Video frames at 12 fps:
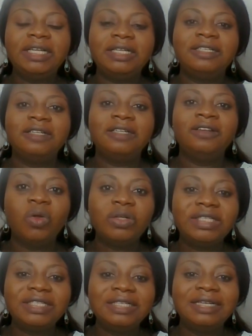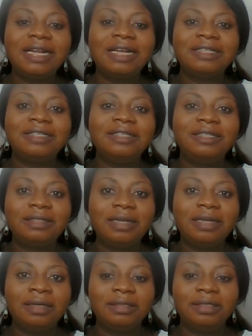That is a nursing
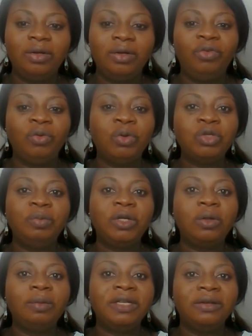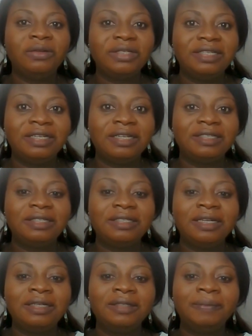assistant. If you want to become a nursing
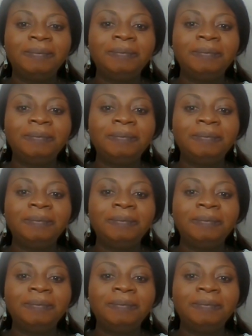assistant,